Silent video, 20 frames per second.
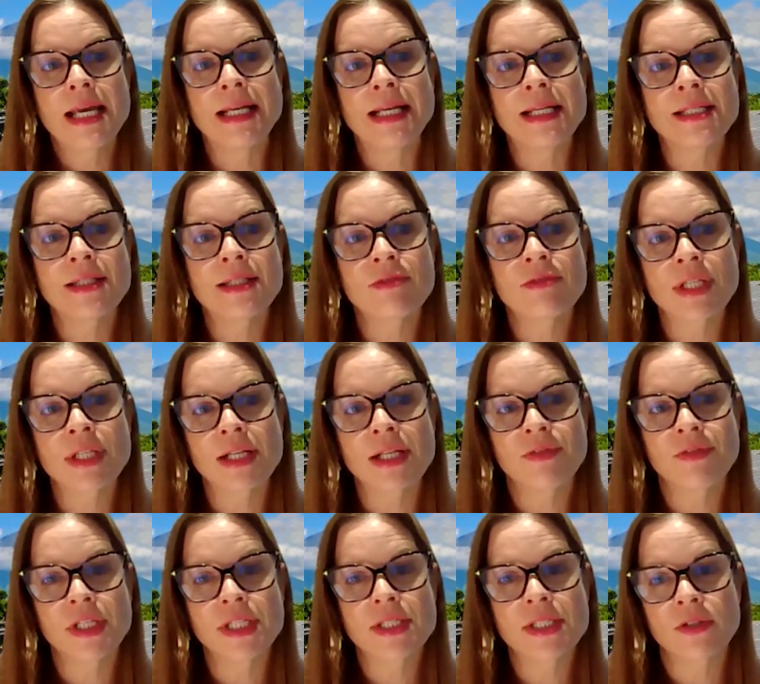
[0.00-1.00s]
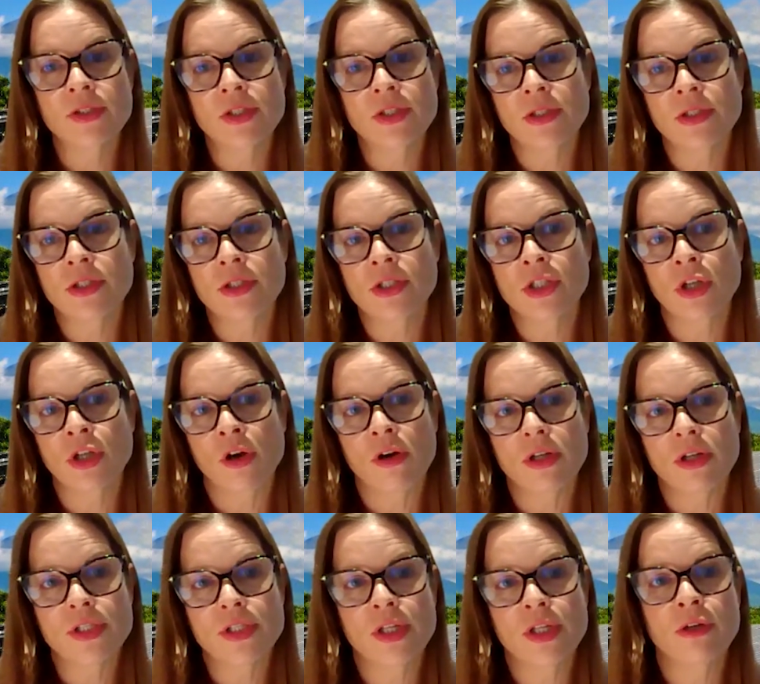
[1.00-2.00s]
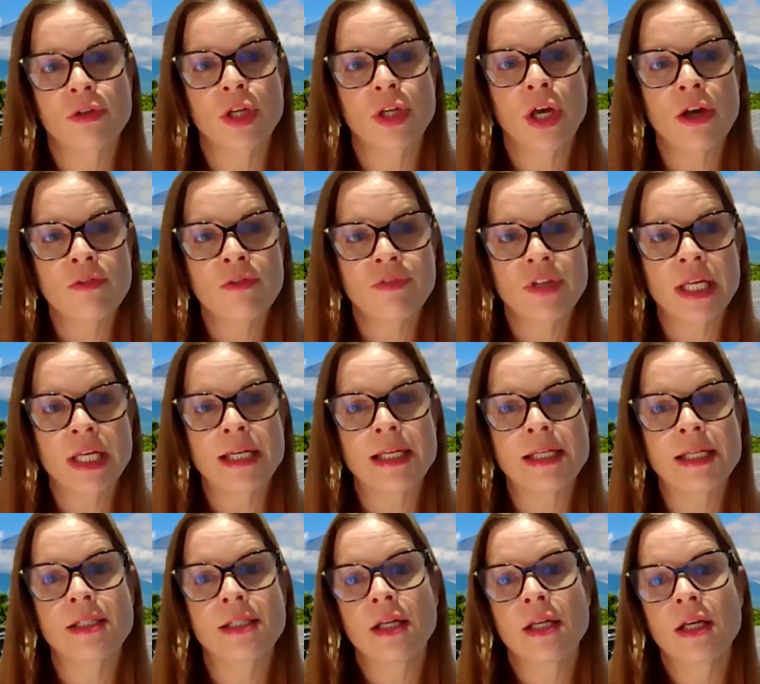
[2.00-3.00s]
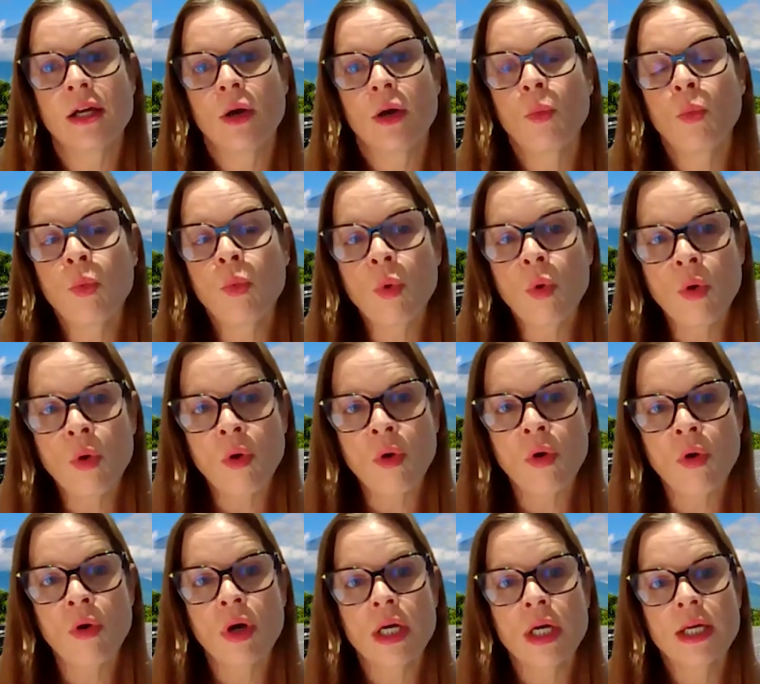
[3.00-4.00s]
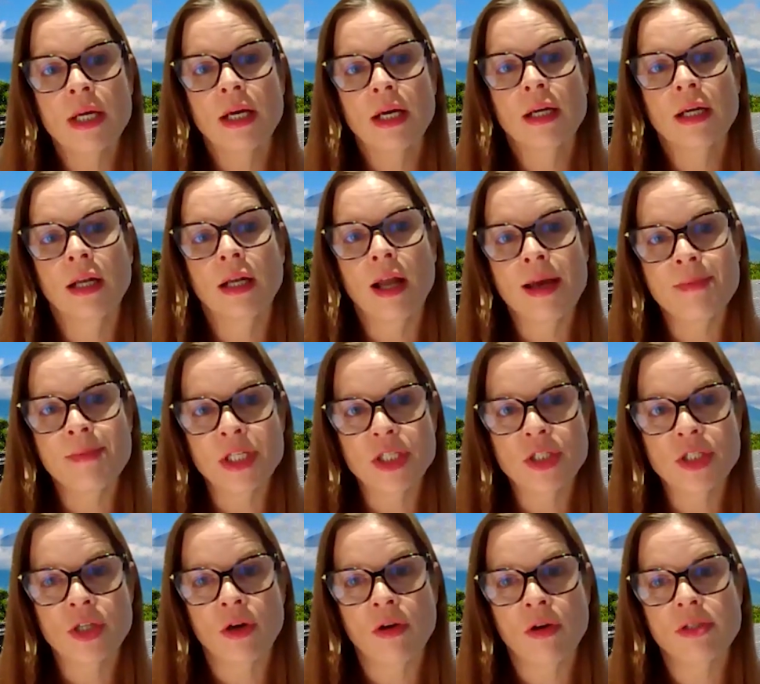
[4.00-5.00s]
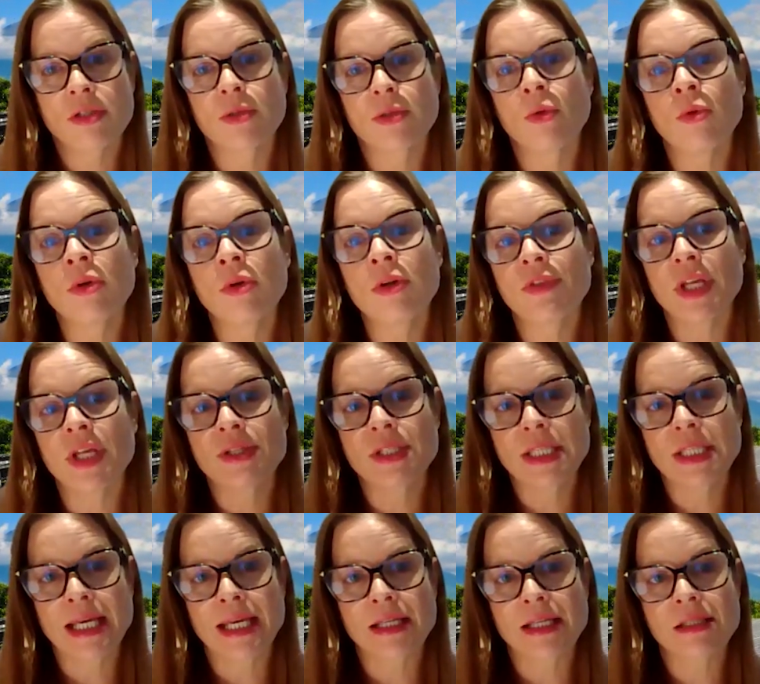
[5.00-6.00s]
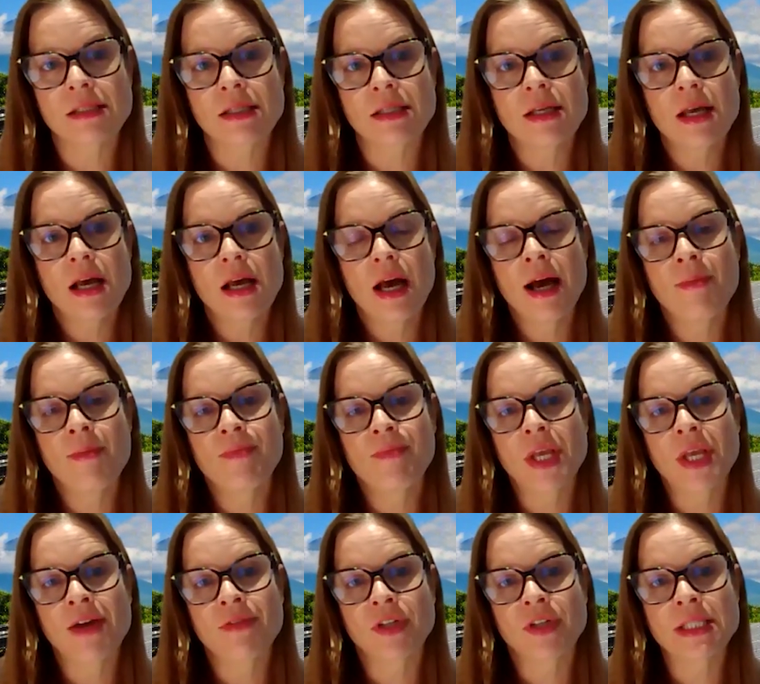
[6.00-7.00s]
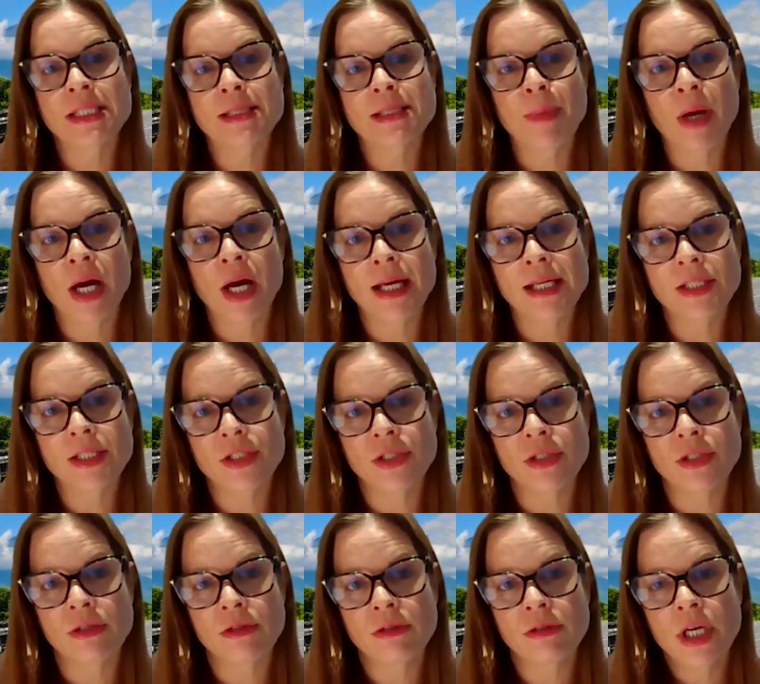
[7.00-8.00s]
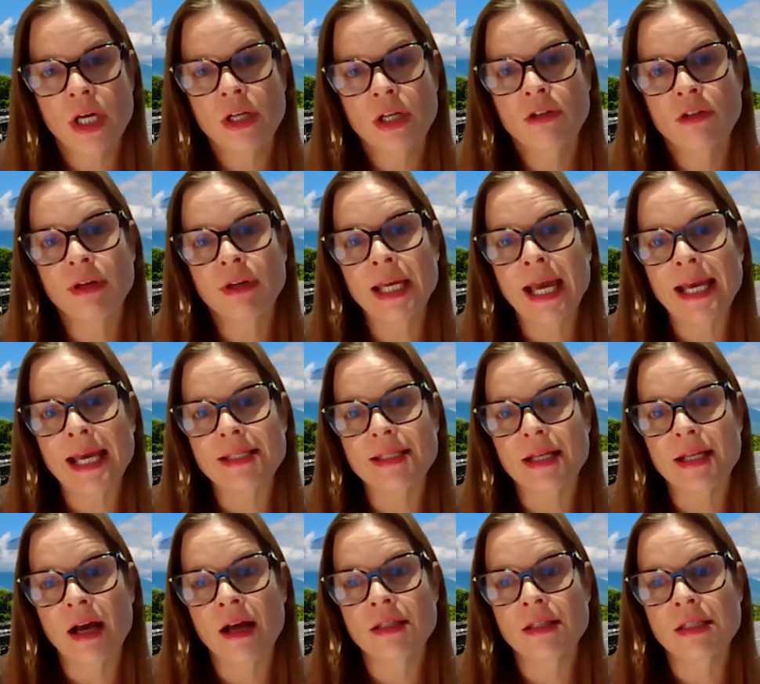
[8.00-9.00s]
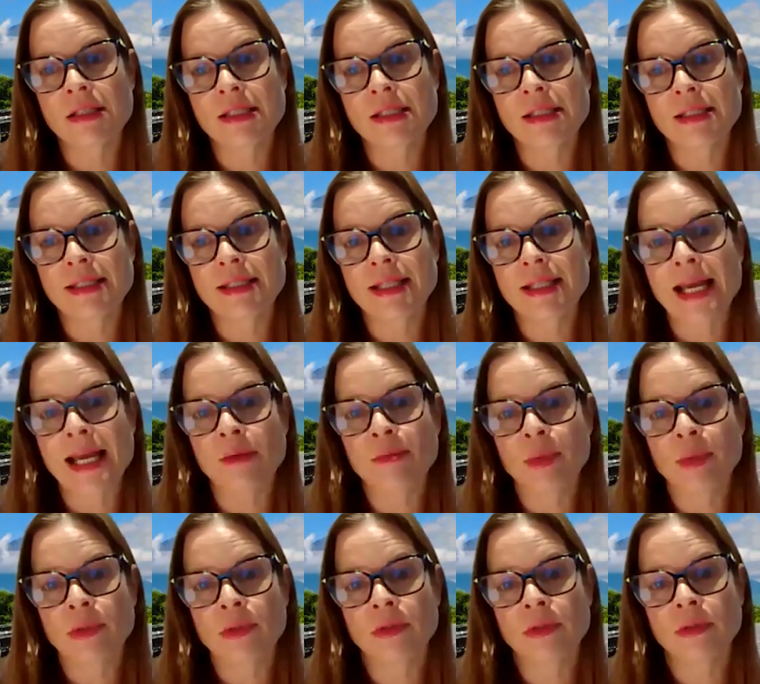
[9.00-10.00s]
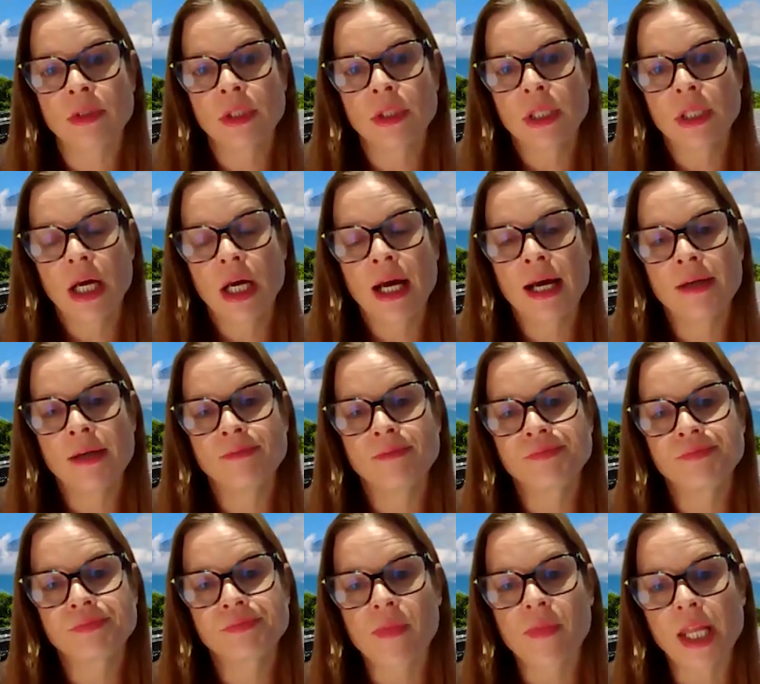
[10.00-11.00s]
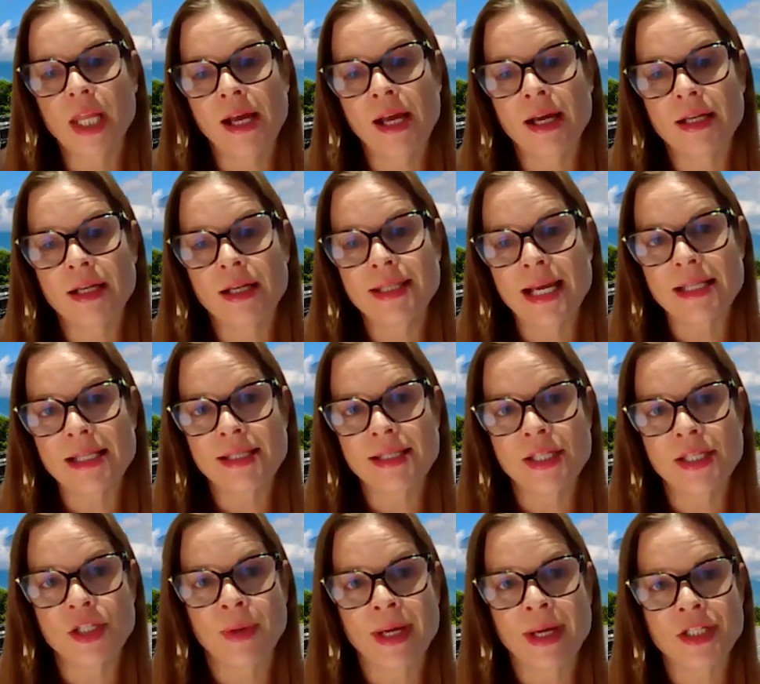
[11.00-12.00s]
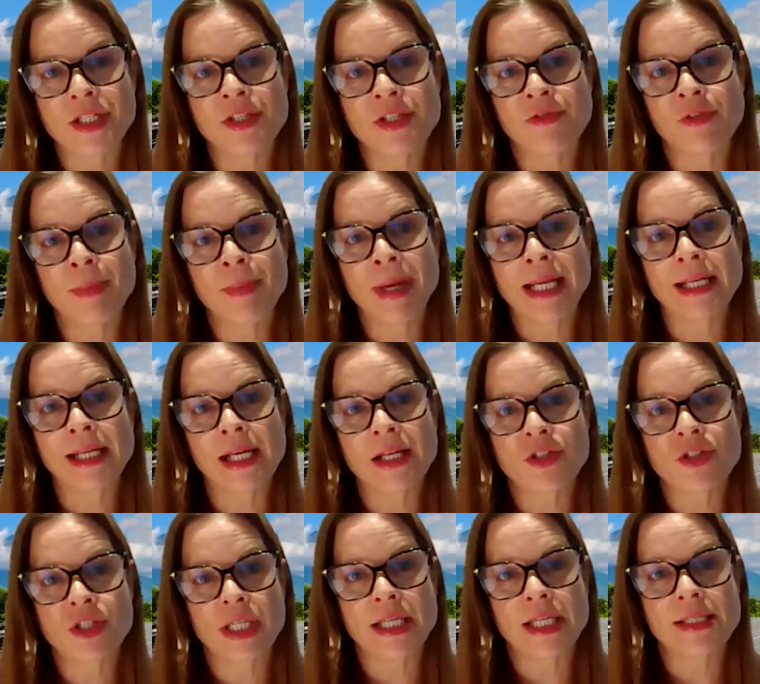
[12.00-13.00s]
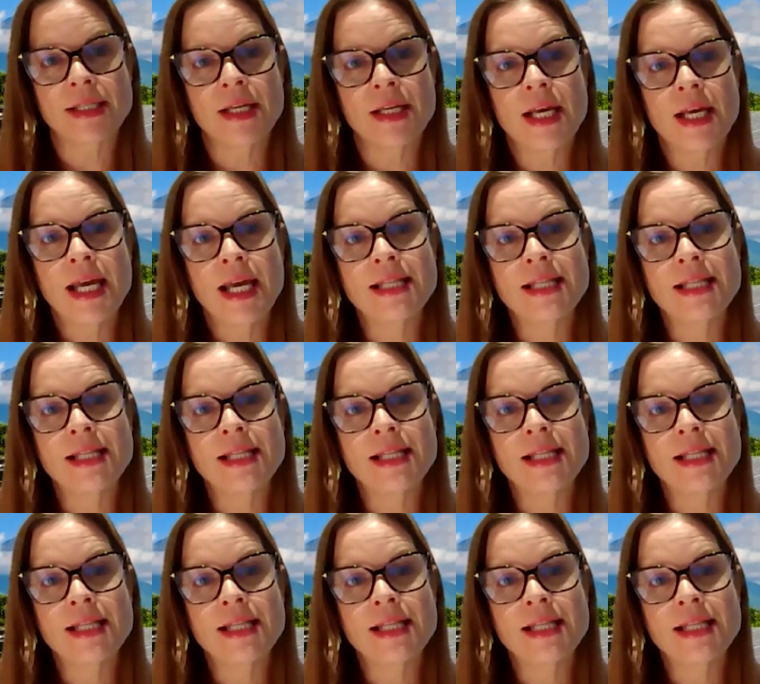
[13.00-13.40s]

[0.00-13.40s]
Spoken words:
It is the result of exogenous shocks. So COVID, war, climate shocks, all of those things have conspired to create unsustainable debt situations for many countries.